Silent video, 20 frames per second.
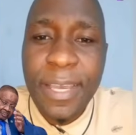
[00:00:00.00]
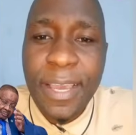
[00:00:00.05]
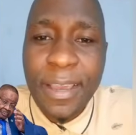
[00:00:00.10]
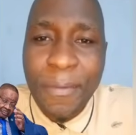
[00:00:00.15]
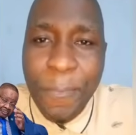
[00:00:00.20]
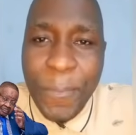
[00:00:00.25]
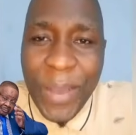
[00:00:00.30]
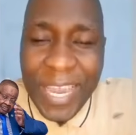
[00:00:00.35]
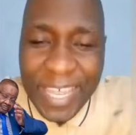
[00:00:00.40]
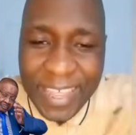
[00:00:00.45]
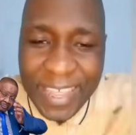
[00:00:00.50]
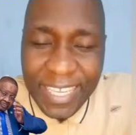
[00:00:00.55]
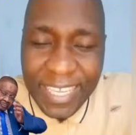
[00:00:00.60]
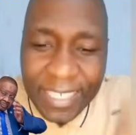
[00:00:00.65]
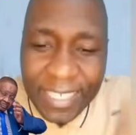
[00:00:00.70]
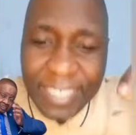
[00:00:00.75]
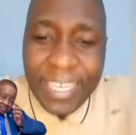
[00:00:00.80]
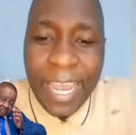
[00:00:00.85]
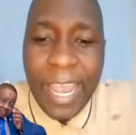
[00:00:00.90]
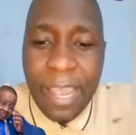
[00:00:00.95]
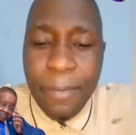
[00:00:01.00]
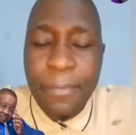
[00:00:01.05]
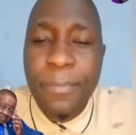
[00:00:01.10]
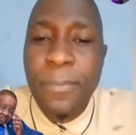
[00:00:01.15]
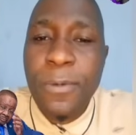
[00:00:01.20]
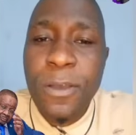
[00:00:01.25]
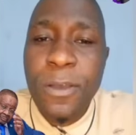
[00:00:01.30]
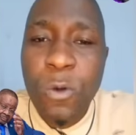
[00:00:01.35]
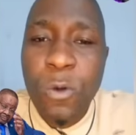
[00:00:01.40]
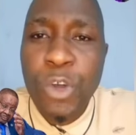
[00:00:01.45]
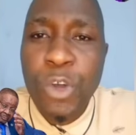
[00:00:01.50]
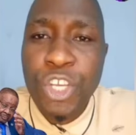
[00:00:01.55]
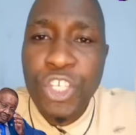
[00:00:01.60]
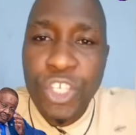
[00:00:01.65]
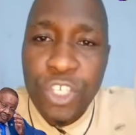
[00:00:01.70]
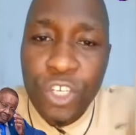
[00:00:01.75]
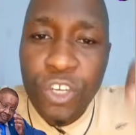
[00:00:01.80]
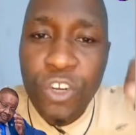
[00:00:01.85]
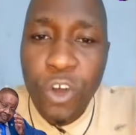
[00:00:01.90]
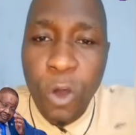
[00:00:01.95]
By this time, we should
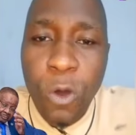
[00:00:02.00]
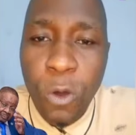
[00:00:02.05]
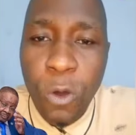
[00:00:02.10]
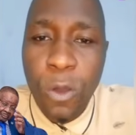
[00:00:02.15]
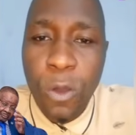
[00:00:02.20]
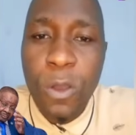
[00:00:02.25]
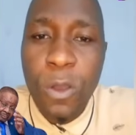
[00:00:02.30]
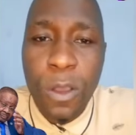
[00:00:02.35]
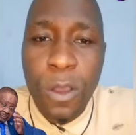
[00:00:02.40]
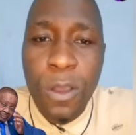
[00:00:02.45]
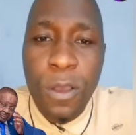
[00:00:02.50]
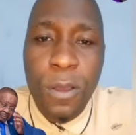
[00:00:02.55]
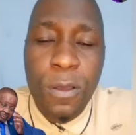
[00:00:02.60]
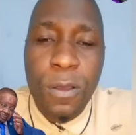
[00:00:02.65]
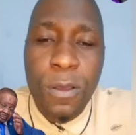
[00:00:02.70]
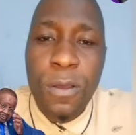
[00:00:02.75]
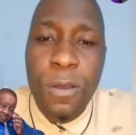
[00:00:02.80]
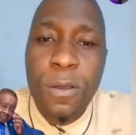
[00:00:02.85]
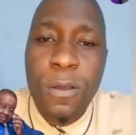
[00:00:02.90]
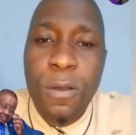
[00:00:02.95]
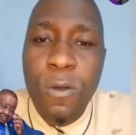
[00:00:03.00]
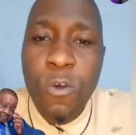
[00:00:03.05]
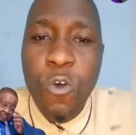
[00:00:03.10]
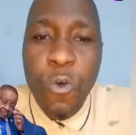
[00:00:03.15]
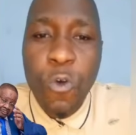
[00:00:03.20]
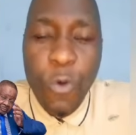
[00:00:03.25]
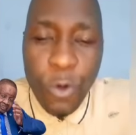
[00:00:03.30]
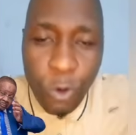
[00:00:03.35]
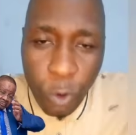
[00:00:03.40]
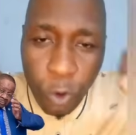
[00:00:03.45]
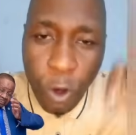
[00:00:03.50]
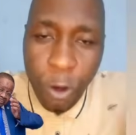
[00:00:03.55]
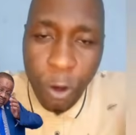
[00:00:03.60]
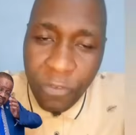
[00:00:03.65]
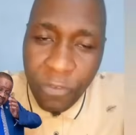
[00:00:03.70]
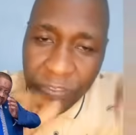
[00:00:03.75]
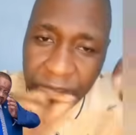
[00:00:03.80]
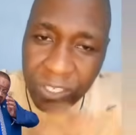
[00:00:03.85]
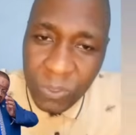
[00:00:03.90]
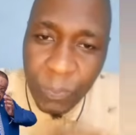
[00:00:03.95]
know who will go
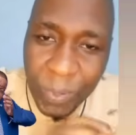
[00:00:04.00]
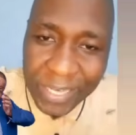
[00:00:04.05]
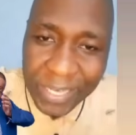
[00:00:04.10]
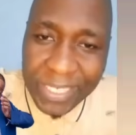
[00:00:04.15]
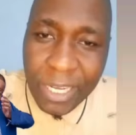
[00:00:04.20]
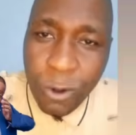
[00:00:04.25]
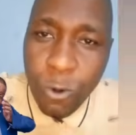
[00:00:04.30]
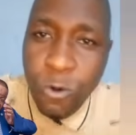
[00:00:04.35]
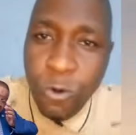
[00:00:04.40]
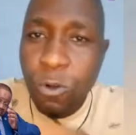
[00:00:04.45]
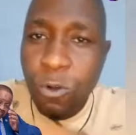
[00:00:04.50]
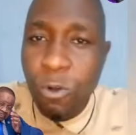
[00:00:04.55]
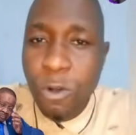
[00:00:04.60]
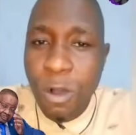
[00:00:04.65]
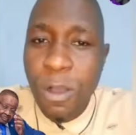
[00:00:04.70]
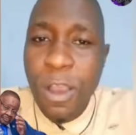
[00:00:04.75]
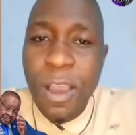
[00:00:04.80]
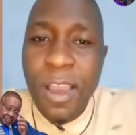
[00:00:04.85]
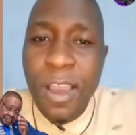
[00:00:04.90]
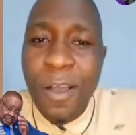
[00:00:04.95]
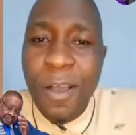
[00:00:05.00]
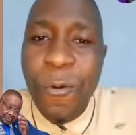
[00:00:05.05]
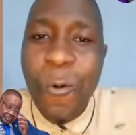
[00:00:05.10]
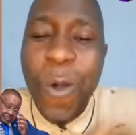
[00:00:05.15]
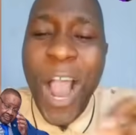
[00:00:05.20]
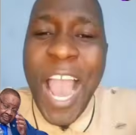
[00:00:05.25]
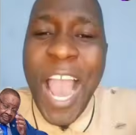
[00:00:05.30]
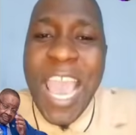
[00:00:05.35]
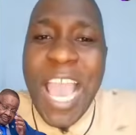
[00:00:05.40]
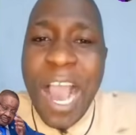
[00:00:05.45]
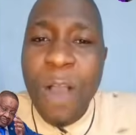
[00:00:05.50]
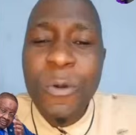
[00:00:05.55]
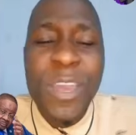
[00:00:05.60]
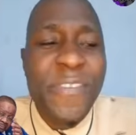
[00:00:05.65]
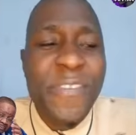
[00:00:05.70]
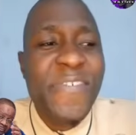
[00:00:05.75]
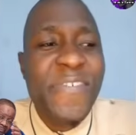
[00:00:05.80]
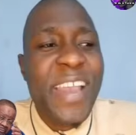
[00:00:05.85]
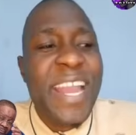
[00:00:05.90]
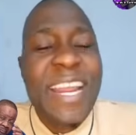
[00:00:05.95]
for this party, who will go. Why are we
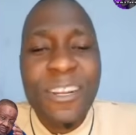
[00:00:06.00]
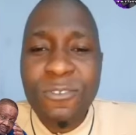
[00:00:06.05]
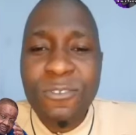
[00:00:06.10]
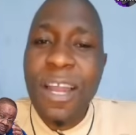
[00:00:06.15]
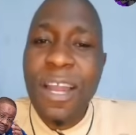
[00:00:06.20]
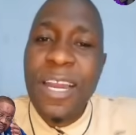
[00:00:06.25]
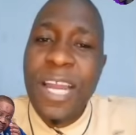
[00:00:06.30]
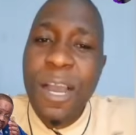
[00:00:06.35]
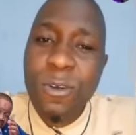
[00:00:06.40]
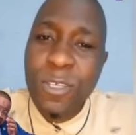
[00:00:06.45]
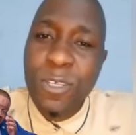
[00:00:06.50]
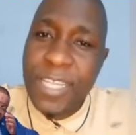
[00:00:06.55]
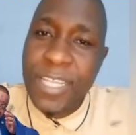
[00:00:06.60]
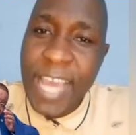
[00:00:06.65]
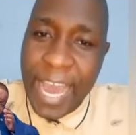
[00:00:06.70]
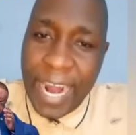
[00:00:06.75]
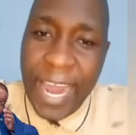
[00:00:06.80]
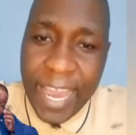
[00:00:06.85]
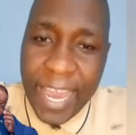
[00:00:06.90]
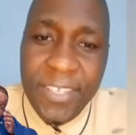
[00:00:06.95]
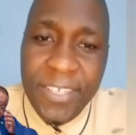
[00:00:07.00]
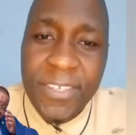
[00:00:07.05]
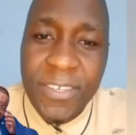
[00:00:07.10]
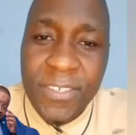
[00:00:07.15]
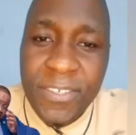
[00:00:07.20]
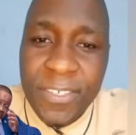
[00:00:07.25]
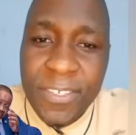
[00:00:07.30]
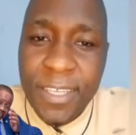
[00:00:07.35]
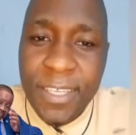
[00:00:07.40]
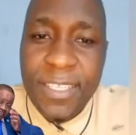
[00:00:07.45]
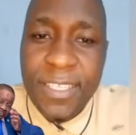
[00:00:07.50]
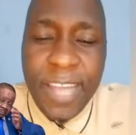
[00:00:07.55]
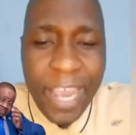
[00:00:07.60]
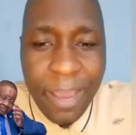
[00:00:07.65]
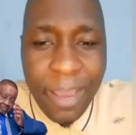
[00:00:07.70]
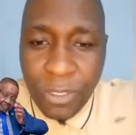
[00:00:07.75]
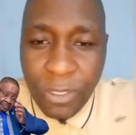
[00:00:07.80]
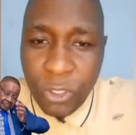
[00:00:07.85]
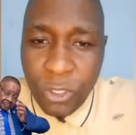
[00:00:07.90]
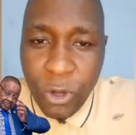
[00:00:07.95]
failing to announce the alliances?
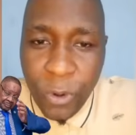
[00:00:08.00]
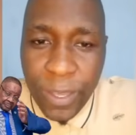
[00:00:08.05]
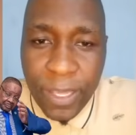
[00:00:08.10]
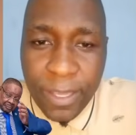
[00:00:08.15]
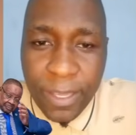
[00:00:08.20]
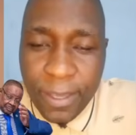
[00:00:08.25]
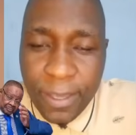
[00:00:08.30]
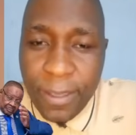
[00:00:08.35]
Time is going.